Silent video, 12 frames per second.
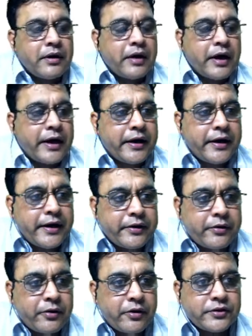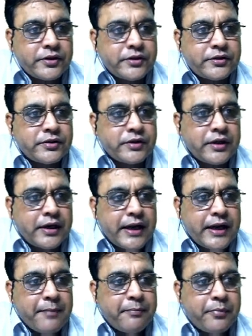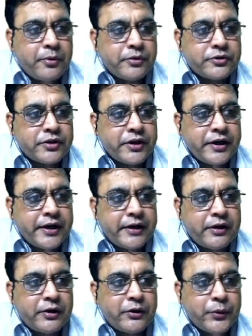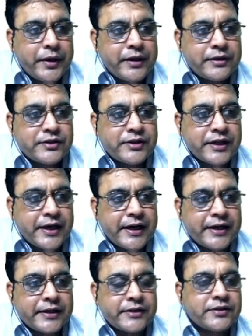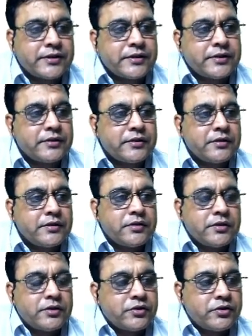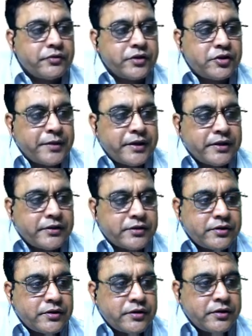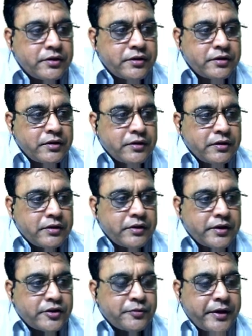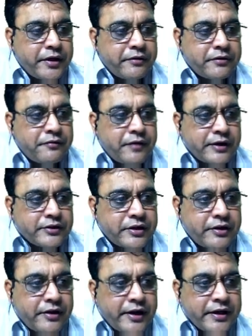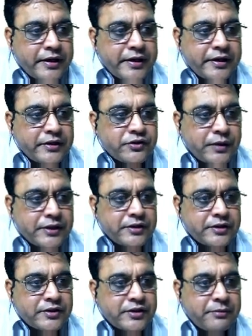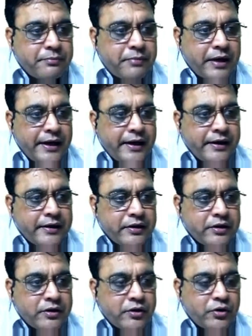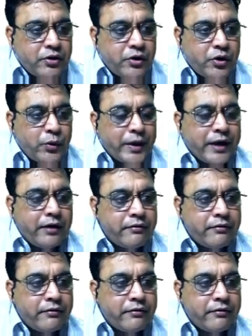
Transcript: and it crosses a lamppost in 12 seconds. So which means the speed of the faster train is 160 by 12,